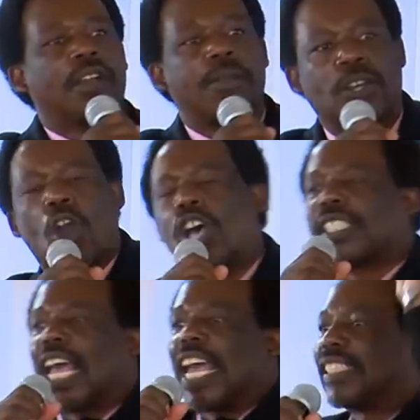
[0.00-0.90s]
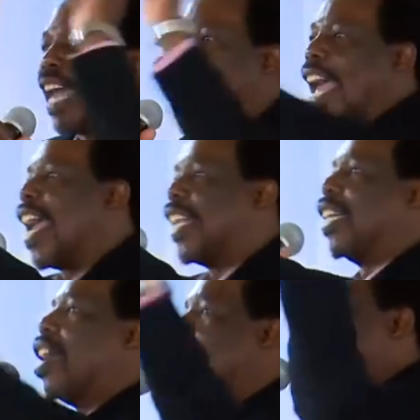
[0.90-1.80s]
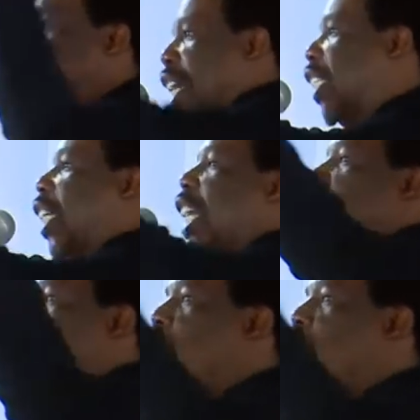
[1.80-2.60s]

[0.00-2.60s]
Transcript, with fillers: because at the end, victory is